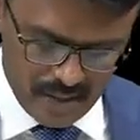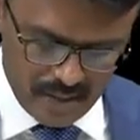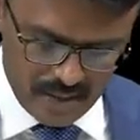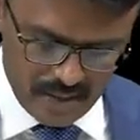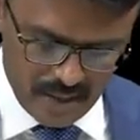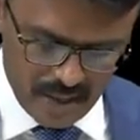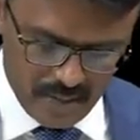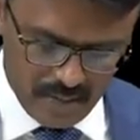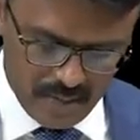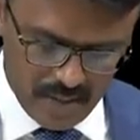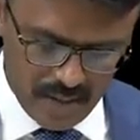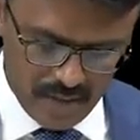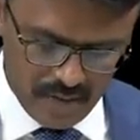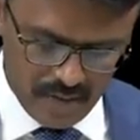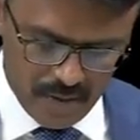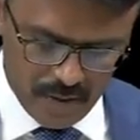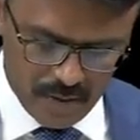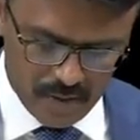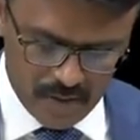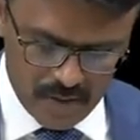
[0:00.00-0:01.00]
Same thing
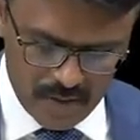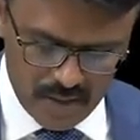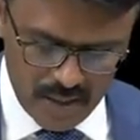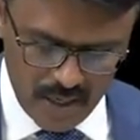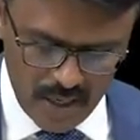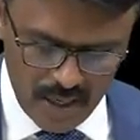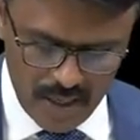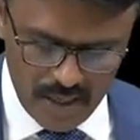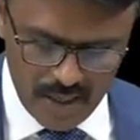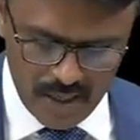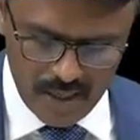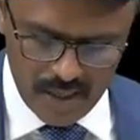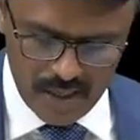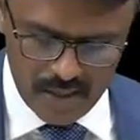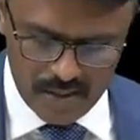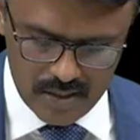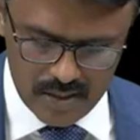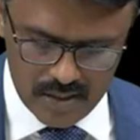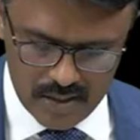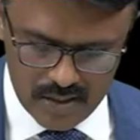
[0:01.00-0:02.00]
we use chelating
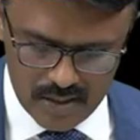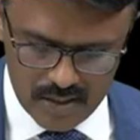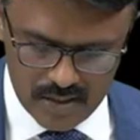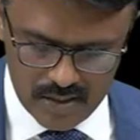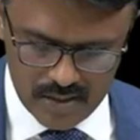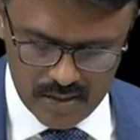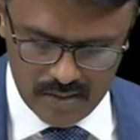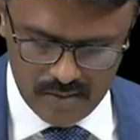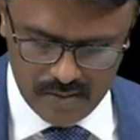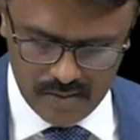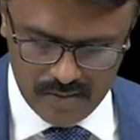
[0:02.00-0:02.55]
agents.